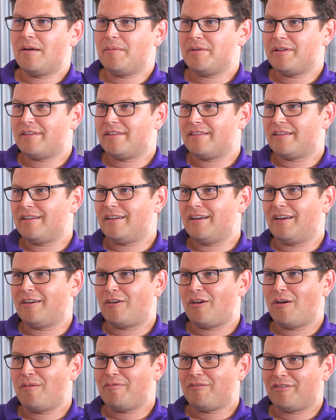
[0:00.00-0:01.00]
I think it
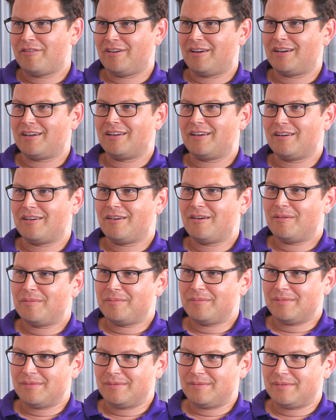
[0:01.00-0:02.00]
has arrived in
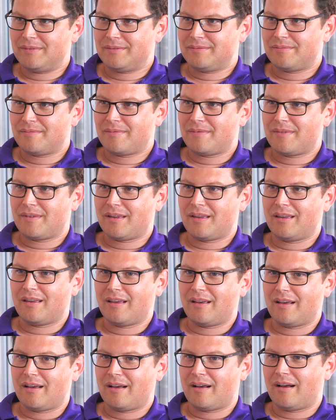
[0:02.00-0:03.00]
people's minds,
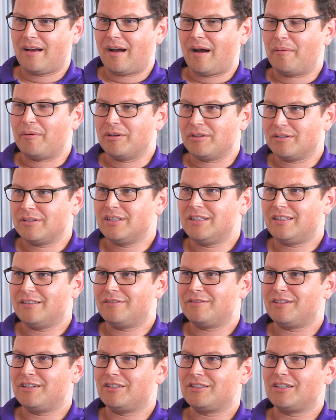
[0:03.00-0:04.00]
but
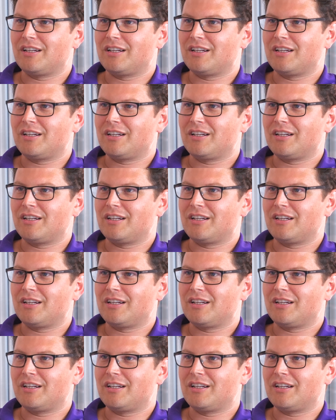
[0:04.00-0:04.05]
not in the